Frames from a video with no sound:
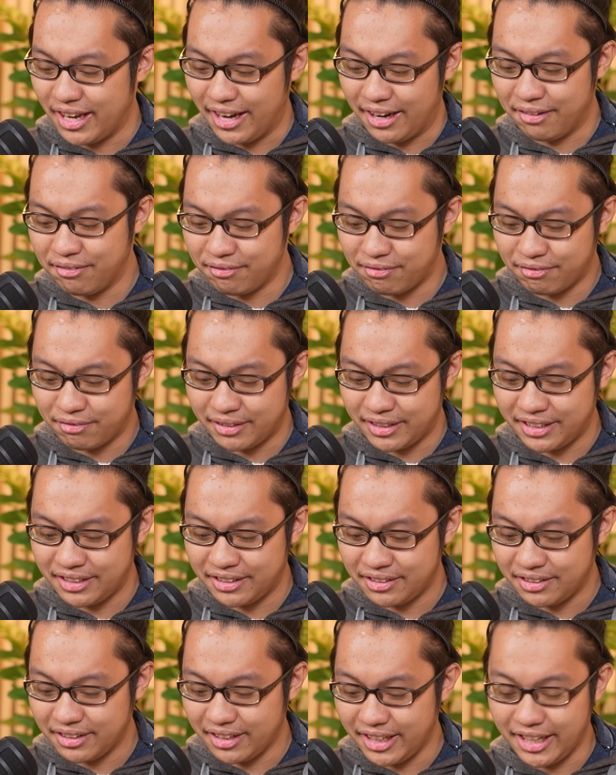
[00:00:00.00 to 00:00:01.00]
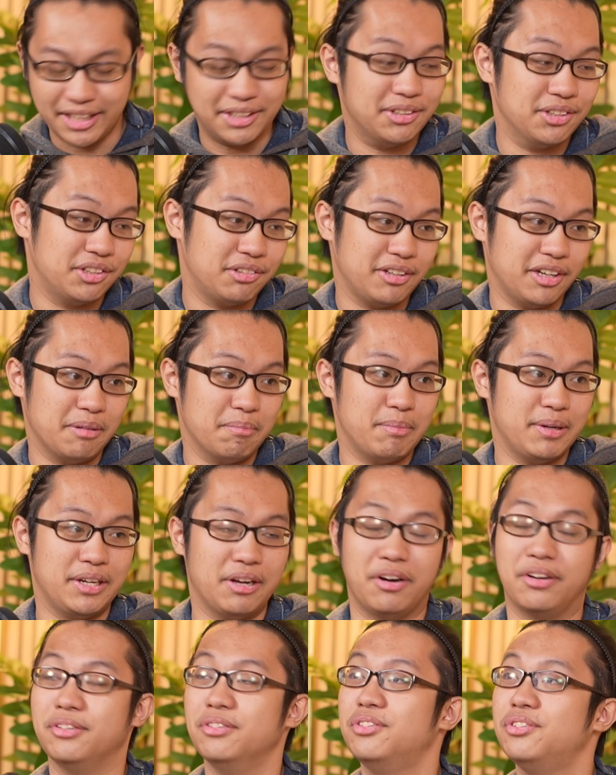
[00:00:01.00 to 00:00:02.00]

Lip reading: every industry and beyond.